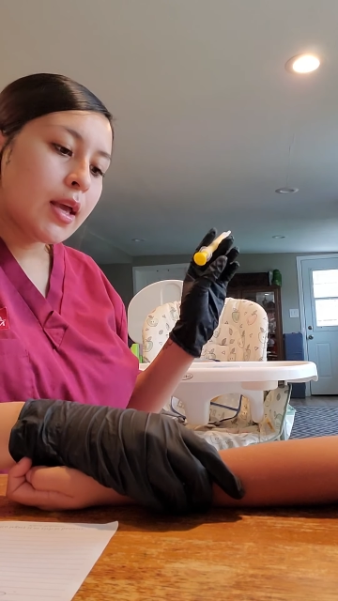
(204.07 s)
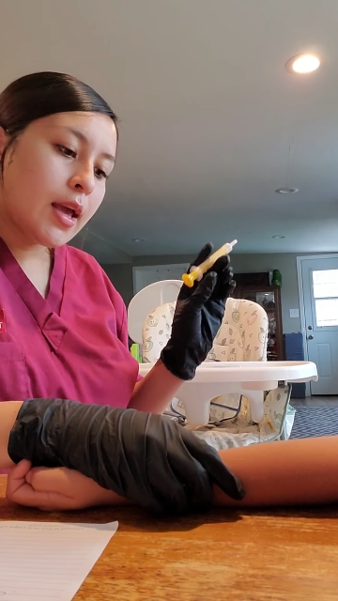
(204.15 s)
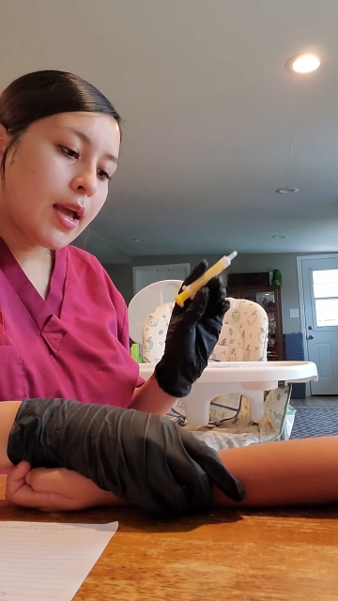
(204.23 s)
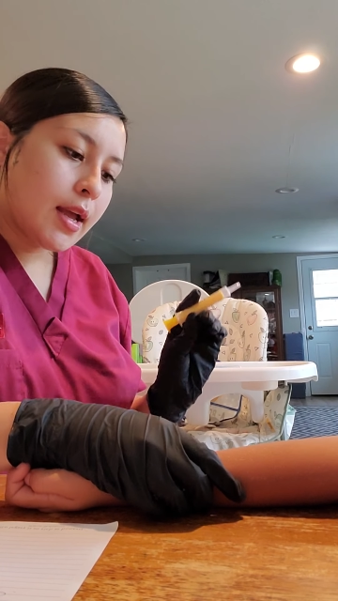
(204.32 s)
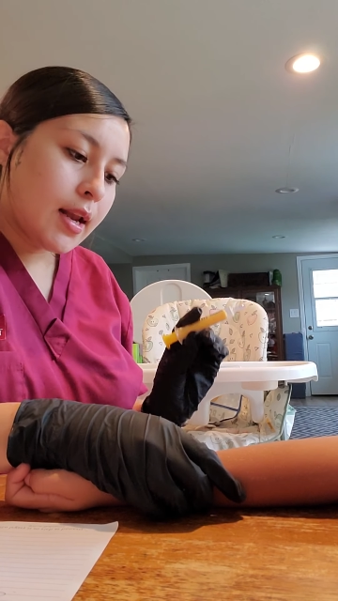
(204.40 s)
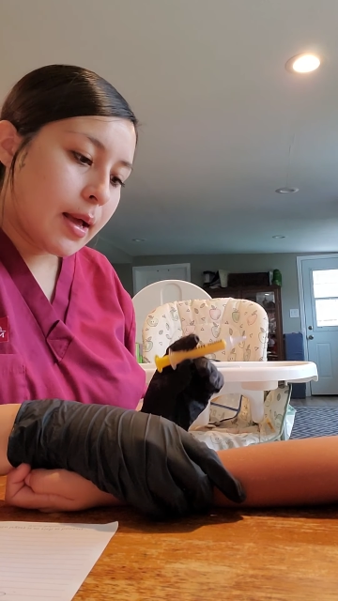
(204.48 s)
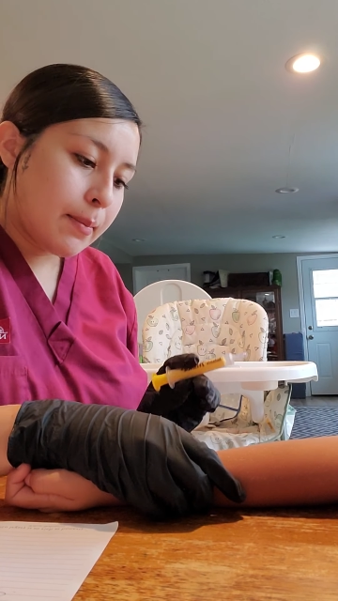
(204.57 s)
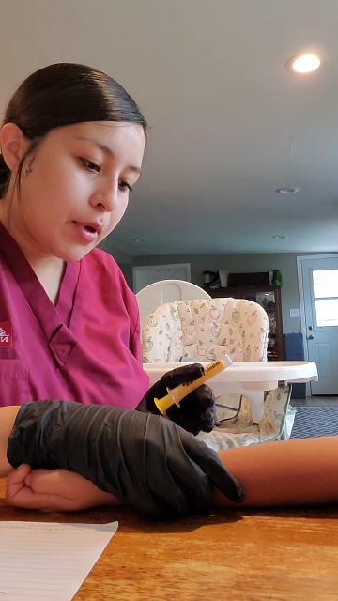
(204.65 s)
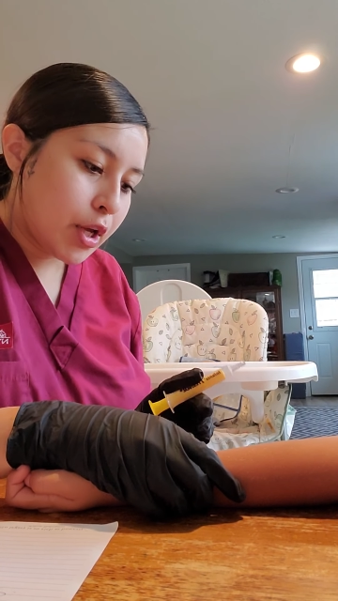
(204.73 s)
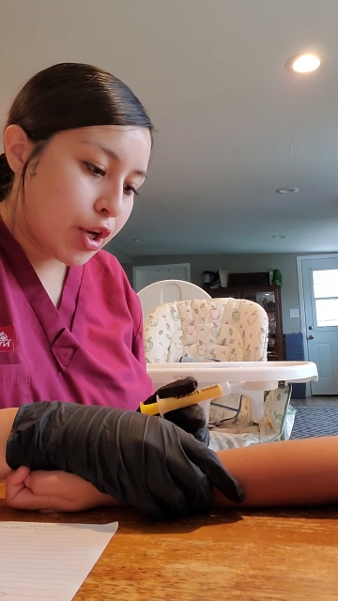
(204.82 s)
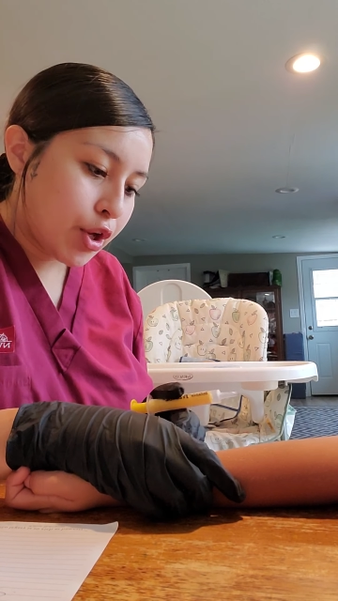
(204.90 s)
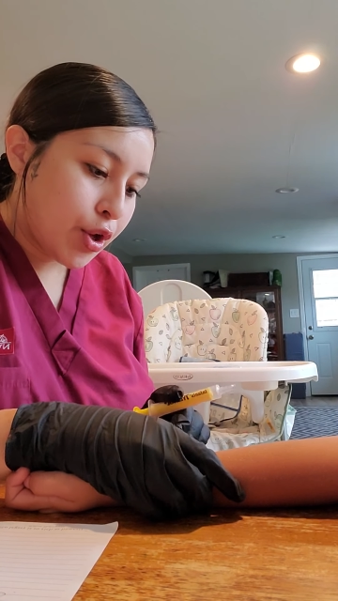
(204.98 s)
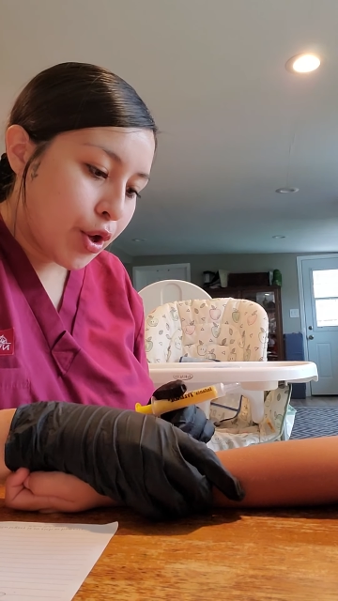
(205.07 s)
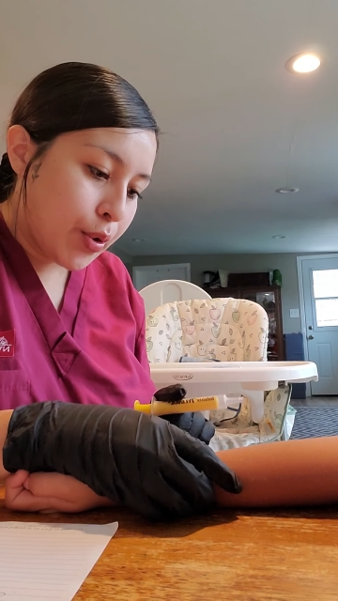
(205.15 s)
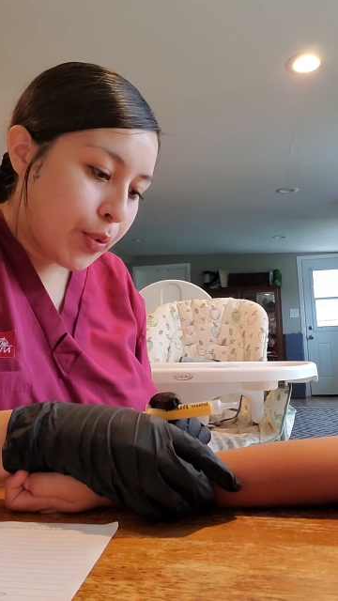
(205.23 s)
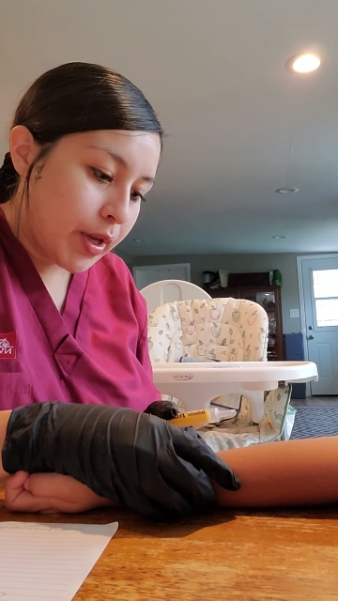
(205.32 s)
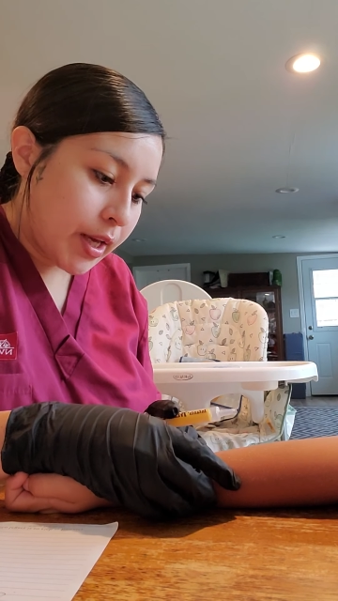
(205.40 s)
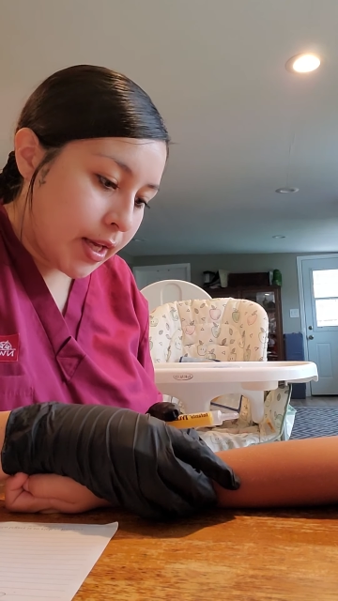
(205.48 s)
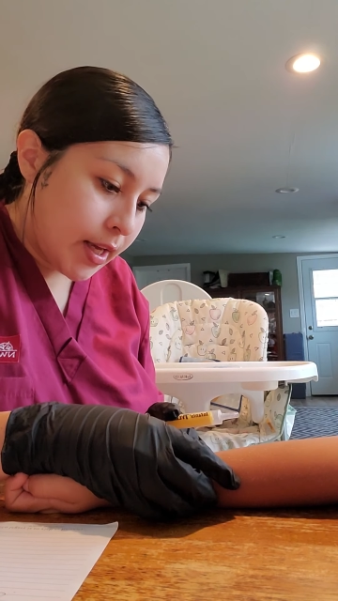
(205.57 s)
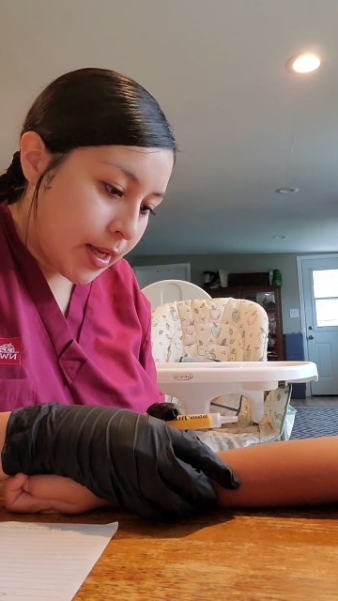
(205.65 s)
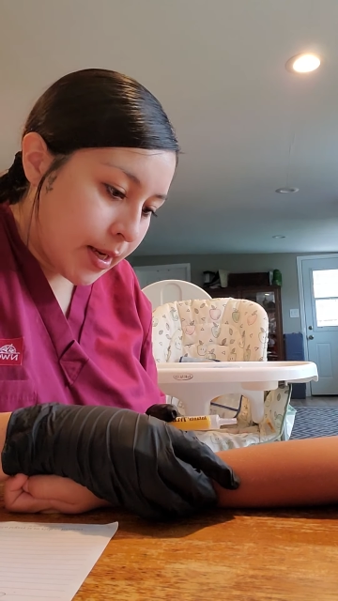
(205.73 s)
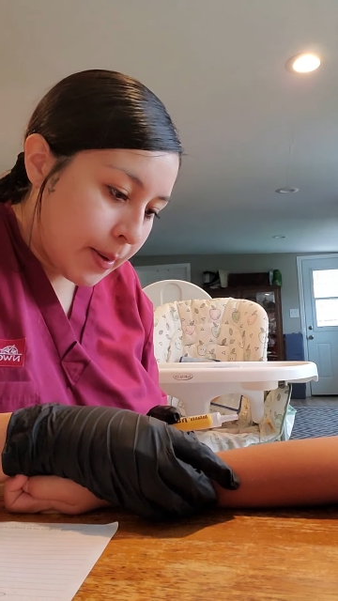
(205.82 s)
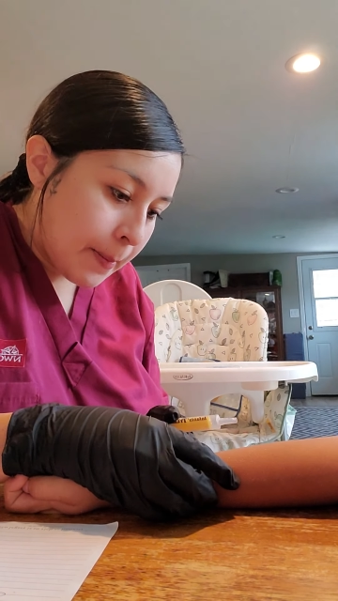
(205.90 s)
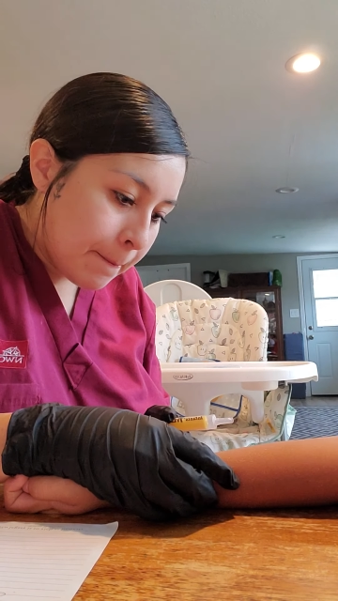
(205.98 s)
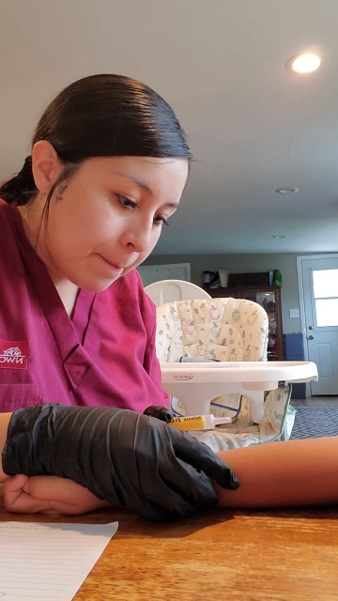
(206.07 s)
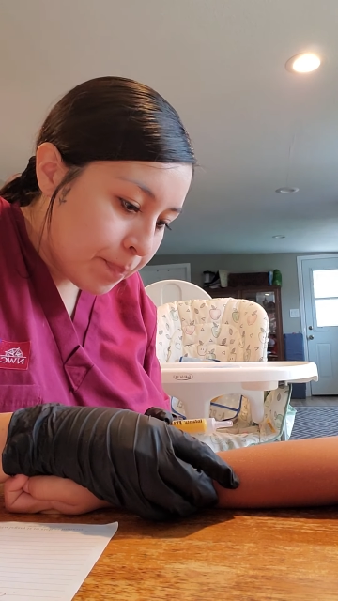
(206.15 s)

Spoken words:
and I'm going to go in